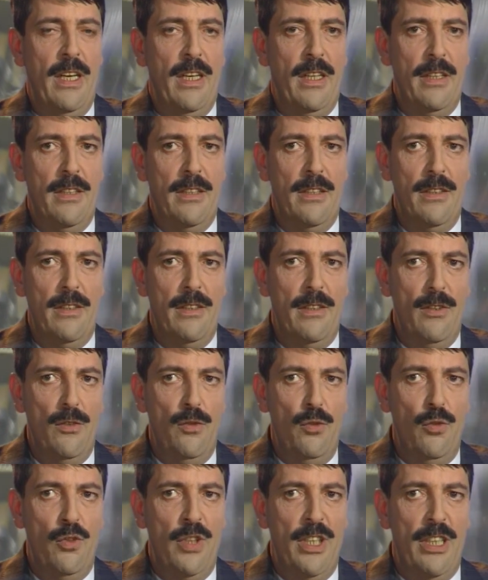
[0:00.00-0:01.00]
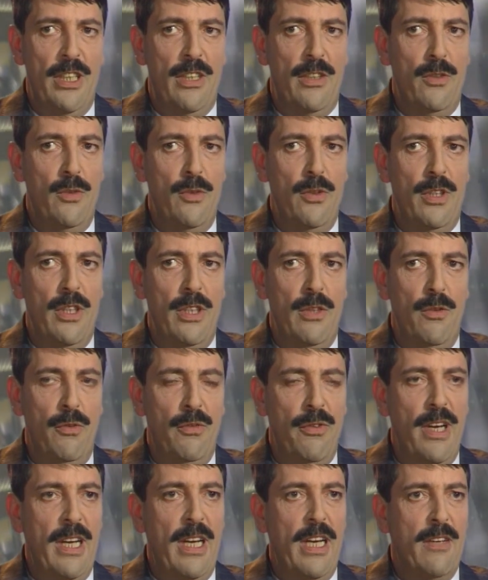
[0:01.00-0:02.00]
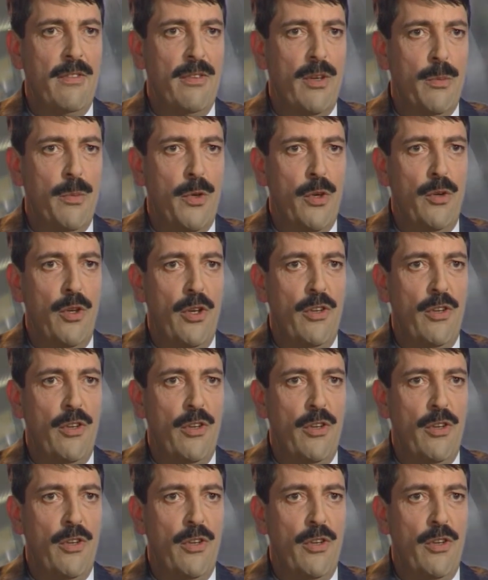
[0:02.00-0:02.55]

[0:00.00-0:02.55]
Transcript: and of course all that product know-how,